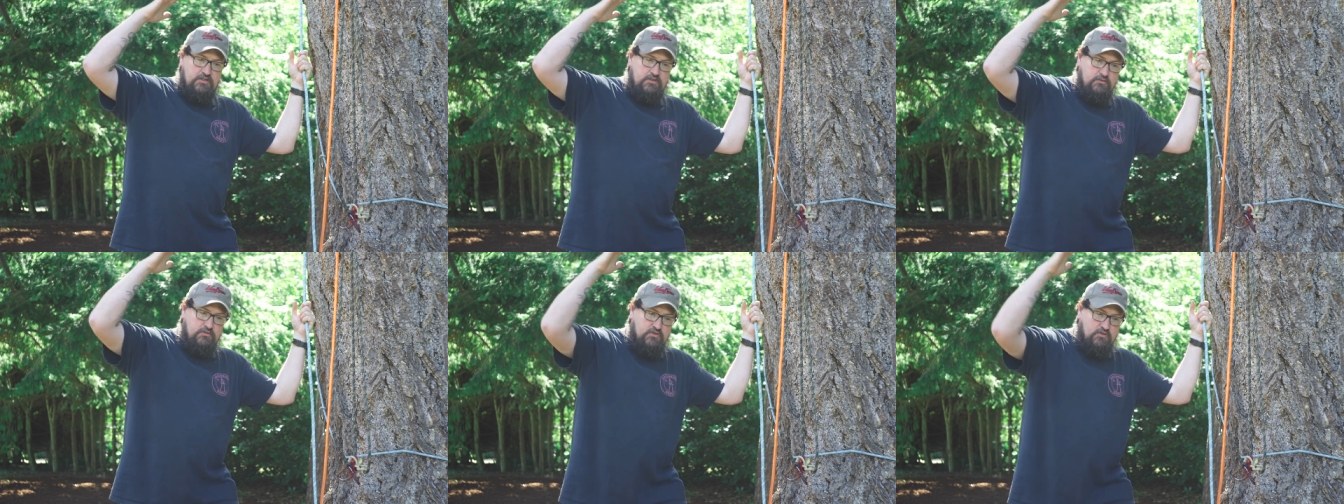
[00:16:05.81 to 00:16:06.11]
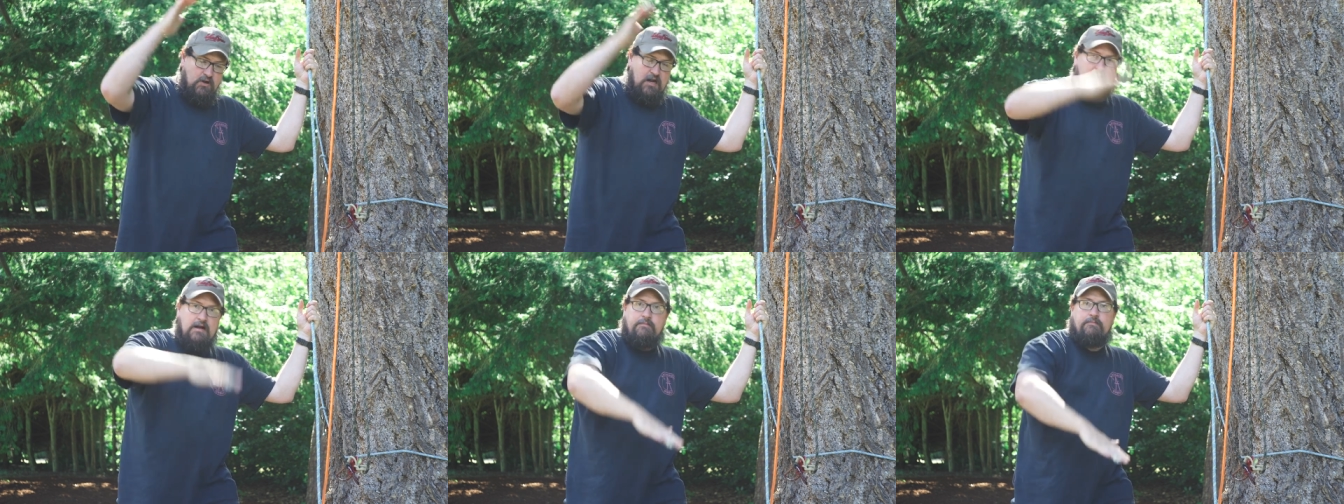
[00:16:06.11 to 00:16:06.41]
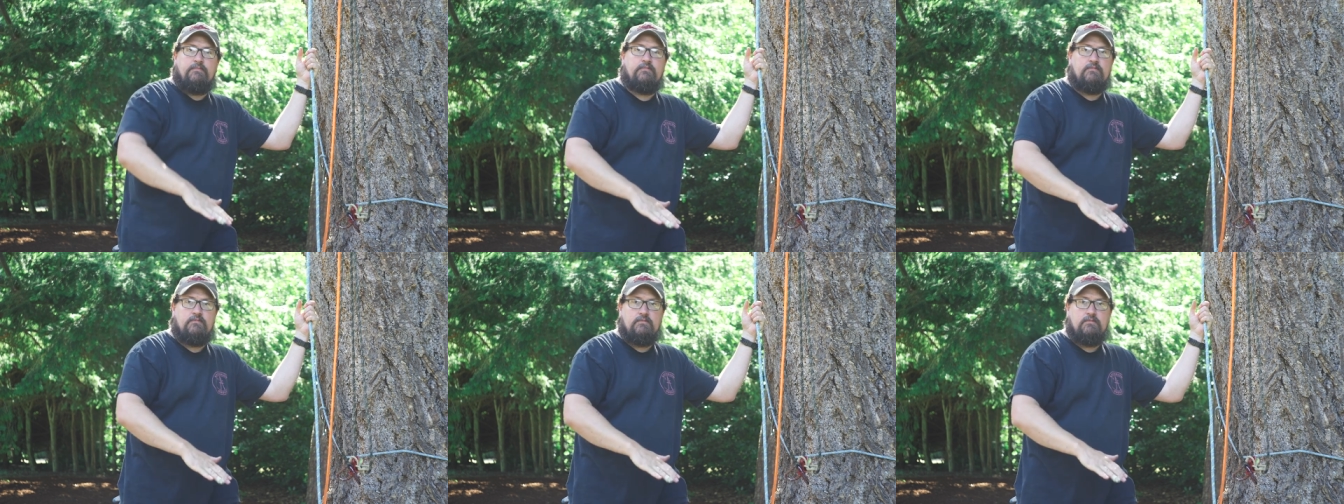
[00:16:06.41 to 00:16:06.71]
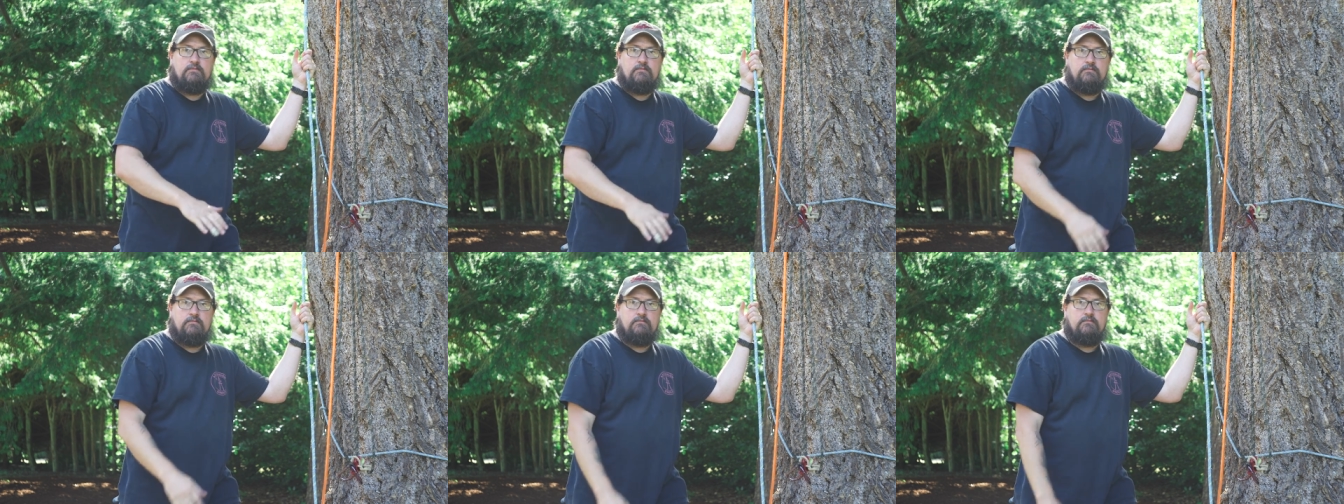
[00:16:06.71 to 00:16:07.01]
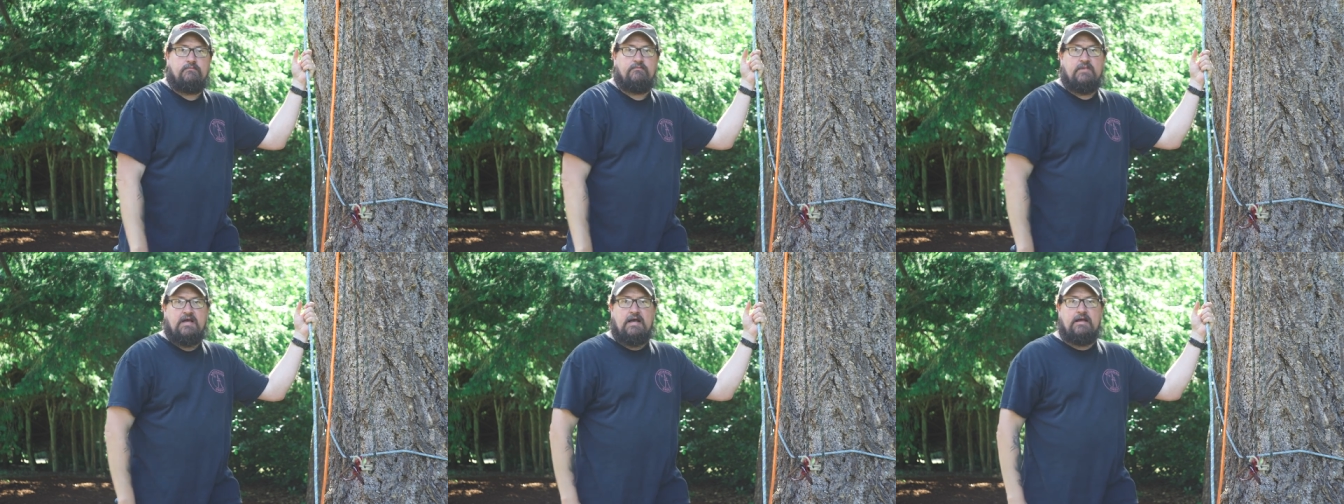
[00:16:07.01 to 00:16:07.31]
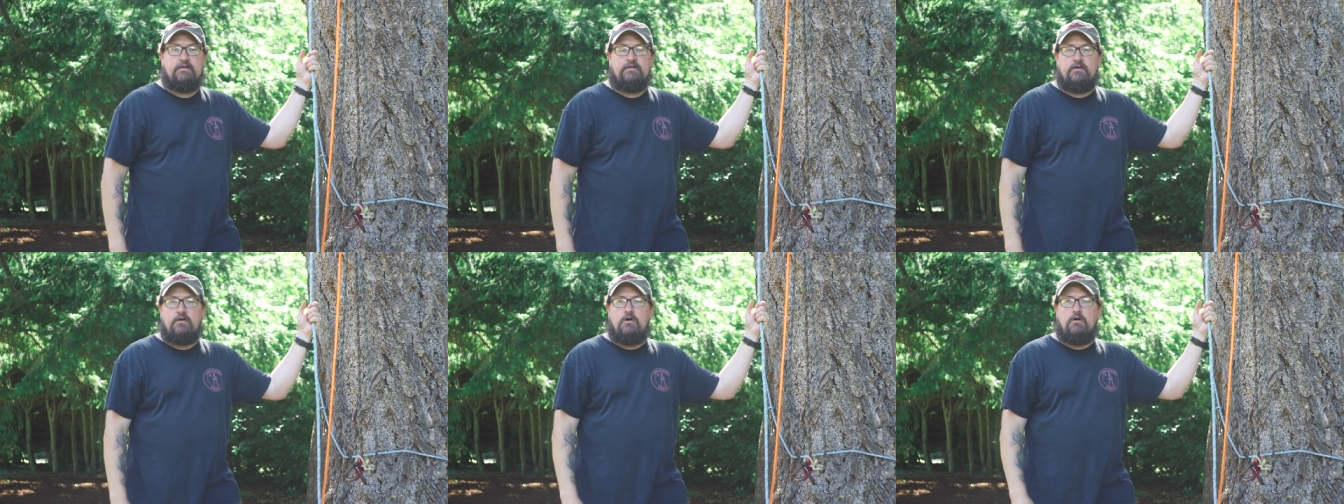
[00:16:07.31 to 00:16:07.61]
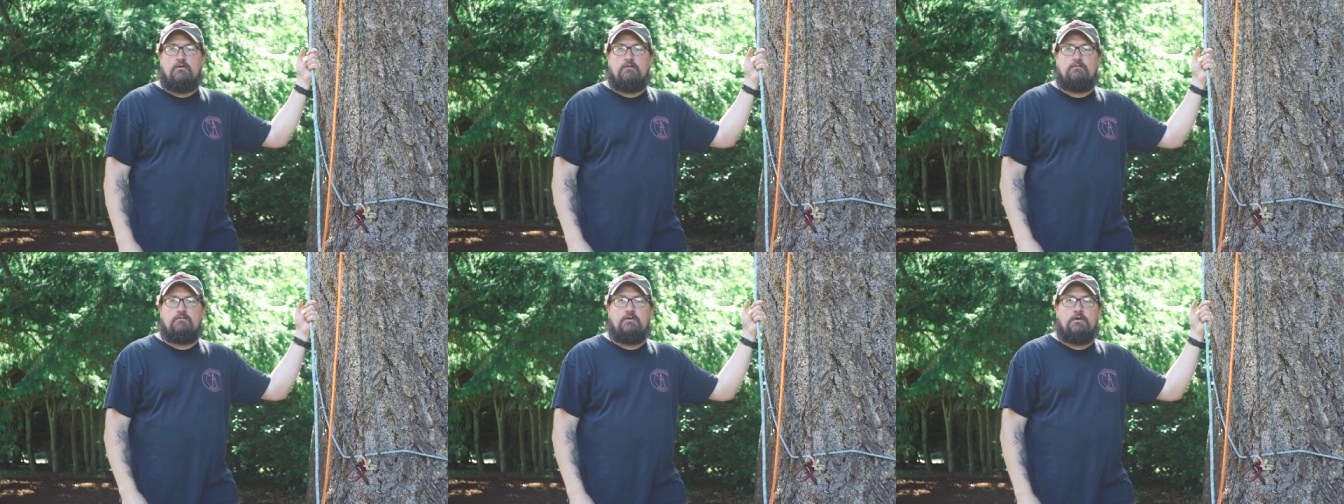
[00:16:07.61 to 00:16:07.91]
and you drop that, you
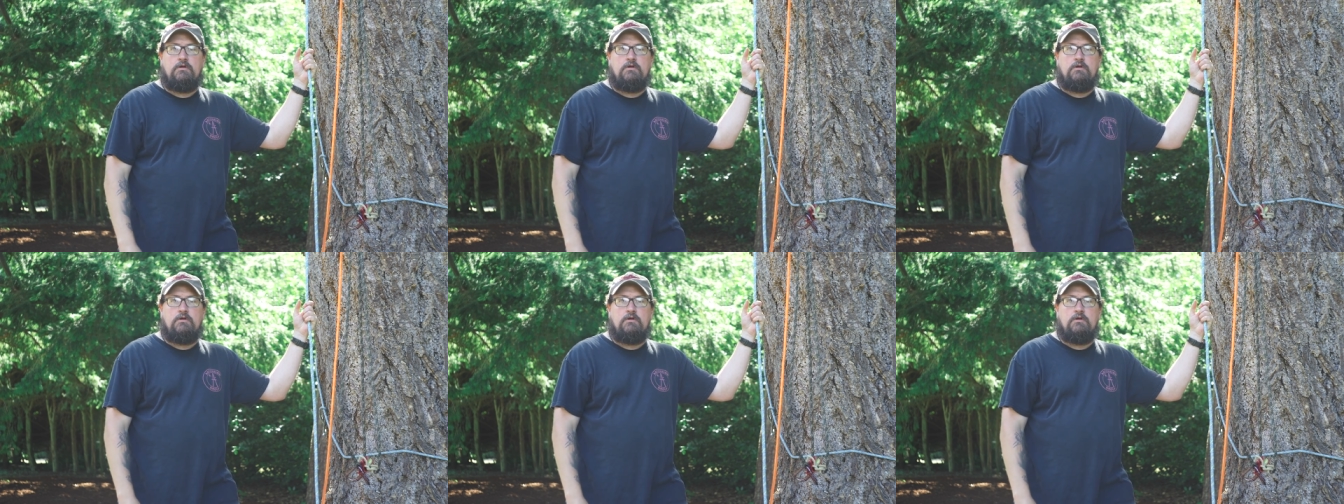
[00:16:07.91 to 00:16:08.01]
know,